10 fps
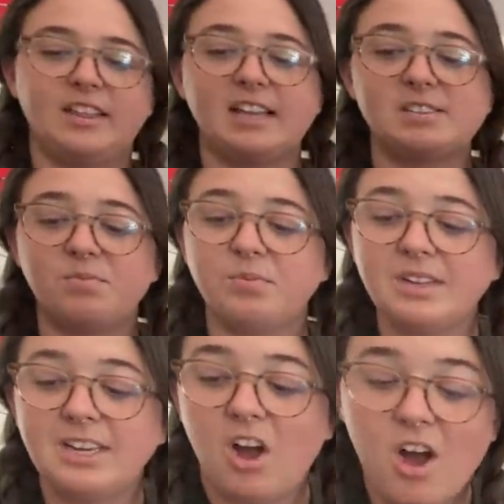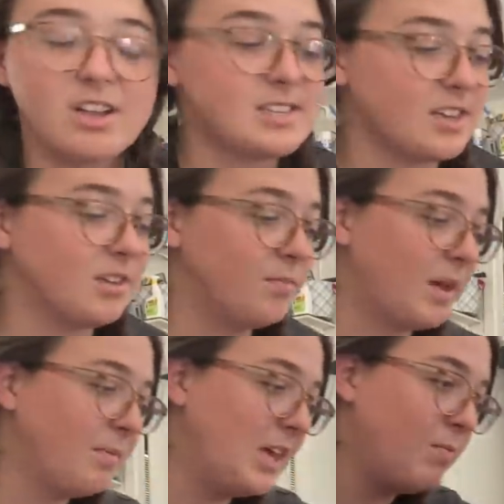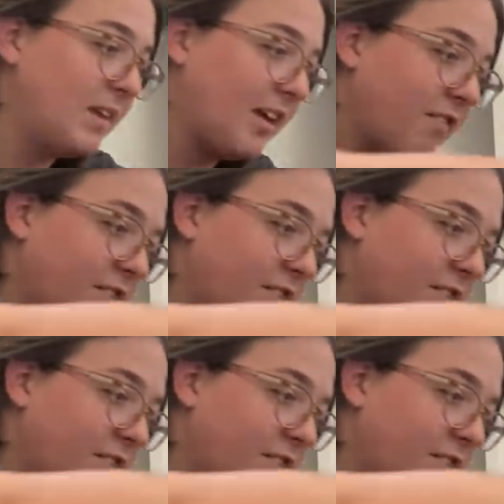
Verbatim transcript: That's really awesome. I'm keeping that